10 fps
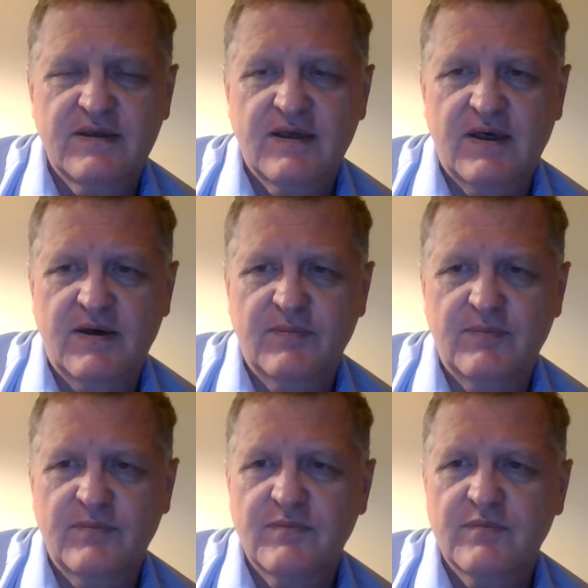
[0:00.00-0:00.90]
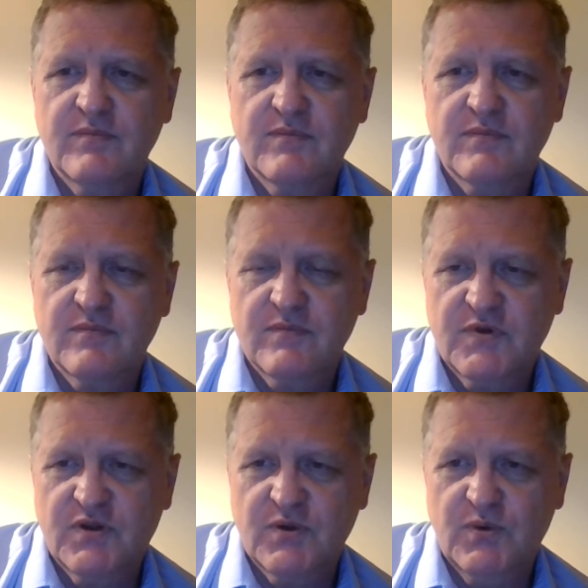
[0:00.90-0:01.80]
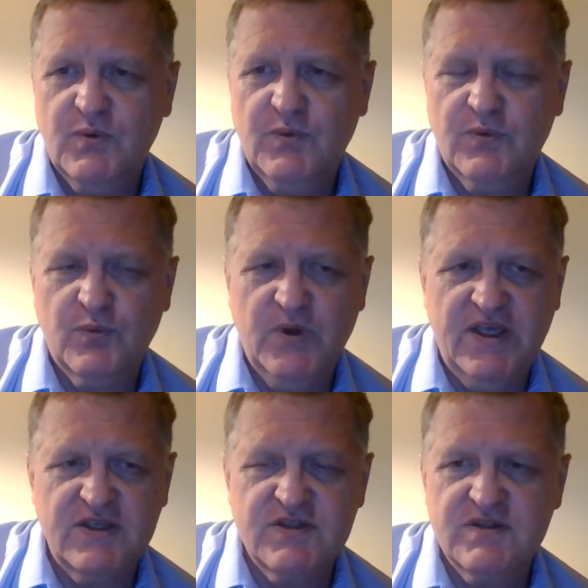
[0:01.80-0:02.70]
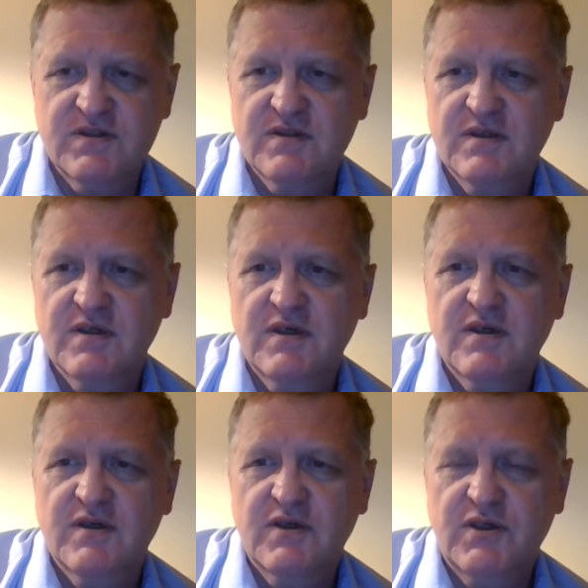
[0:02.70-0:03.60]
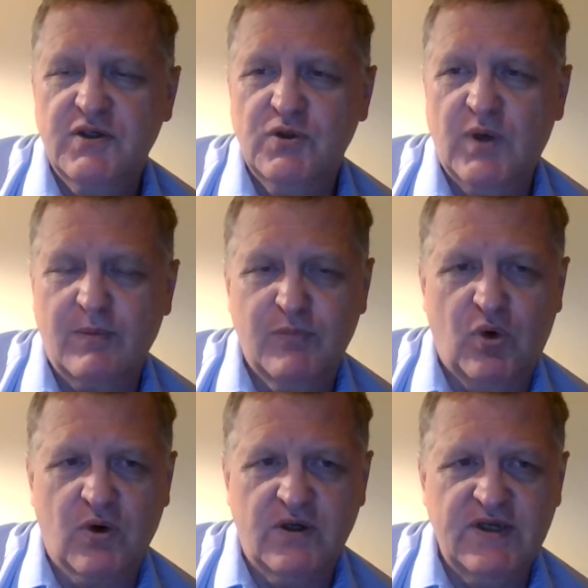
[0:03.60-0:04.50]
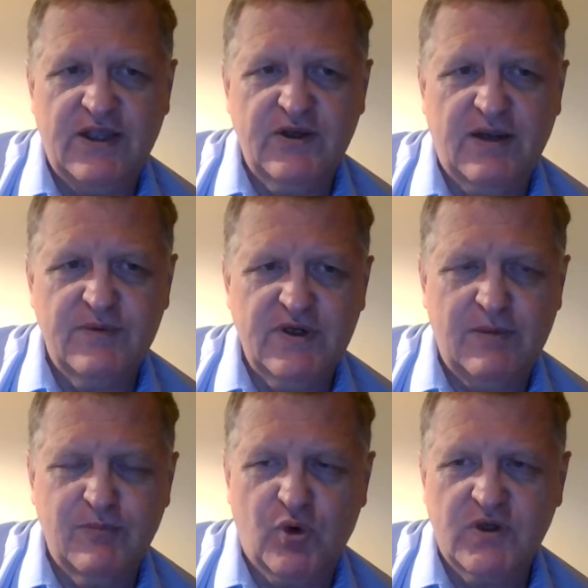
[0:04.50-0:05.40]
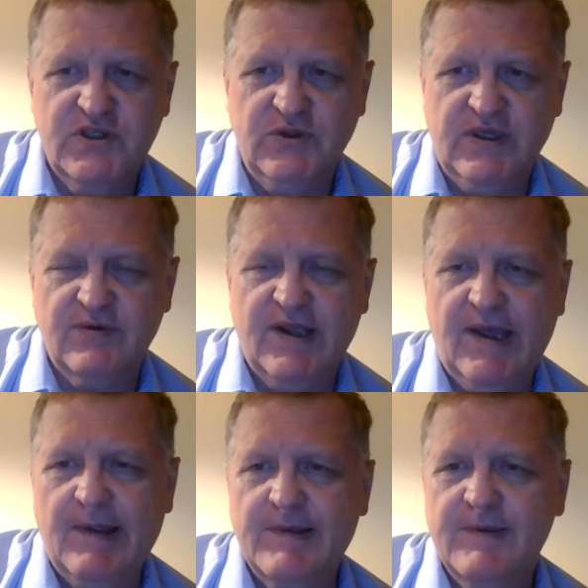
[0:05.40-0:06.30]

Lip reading: to which you are born. You're not born to it, right?